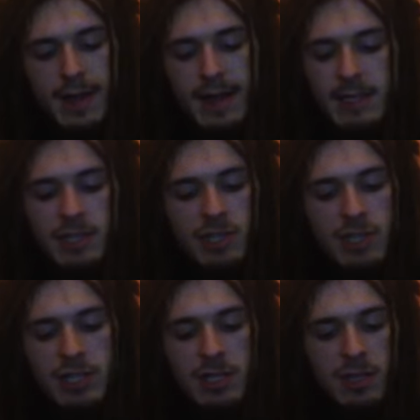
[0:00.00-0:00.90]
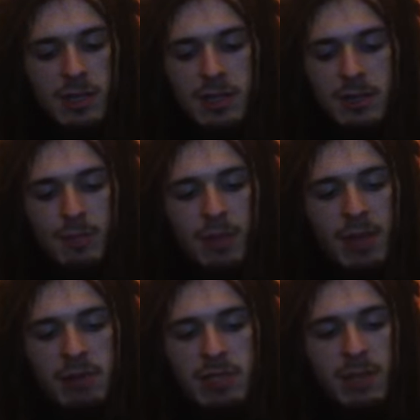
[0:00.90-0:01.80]
It's just the
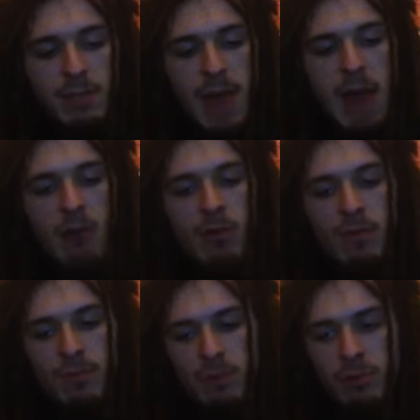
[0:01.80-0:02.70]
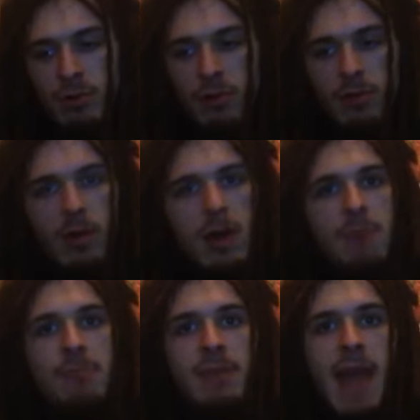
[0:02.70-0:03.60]
piercing power of Pluto
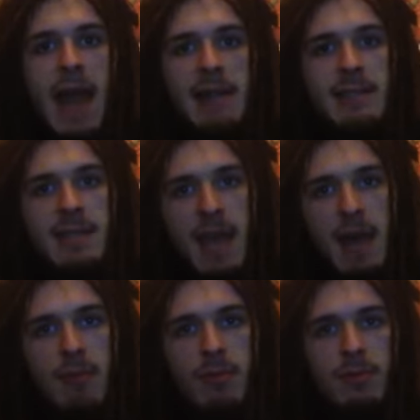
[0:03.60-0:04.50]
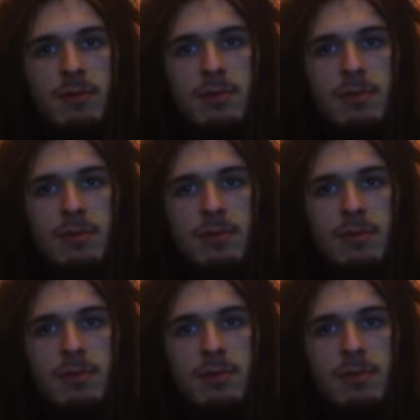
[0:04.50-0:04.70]
being added to Capricorn.